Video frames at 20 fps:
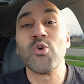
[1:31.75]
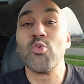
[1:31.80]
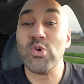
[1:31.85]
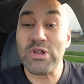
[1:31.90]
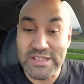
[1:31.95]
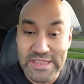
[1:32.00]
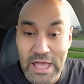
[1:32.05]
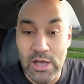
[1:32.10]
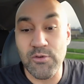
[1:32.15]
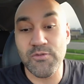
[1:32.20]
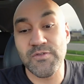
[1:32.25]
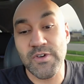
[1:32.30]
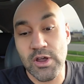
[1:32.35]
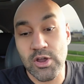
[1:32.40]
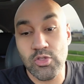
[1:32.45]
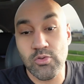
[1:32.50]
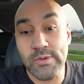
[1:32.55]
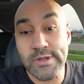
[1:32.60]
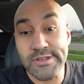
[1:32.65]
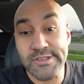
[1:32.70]
Without
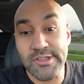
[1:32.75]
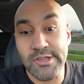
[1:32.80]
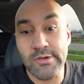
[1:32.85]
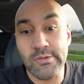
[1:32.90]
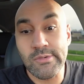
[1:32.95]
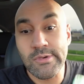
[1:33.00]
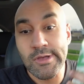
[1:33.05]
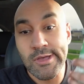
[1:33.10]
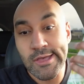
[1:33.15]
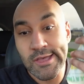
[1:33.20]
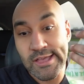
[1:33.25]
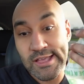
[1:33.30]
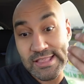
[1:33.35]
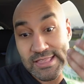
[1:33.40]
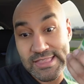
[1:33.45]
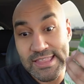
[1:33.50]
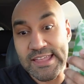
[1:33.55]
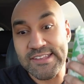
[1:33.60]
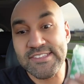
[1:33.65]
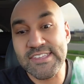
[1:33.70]
further ado,
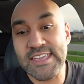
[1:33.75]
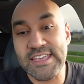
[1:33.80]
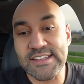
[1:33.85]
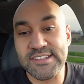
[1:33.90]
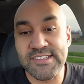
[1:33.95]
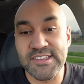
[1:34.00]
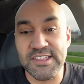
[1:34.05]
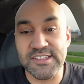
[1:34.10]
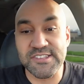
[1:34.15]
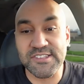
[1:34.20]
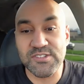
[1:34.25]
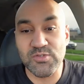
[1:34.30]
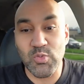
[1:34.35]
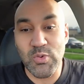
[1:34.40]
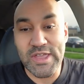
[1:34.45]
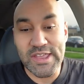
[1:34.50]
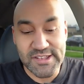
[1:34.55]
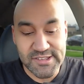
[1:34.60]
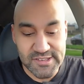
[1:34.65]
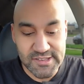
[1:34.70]
let's get into the
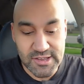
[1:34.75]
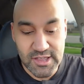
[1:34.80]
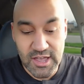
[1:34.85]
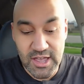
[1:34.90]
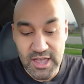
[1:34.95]
sweet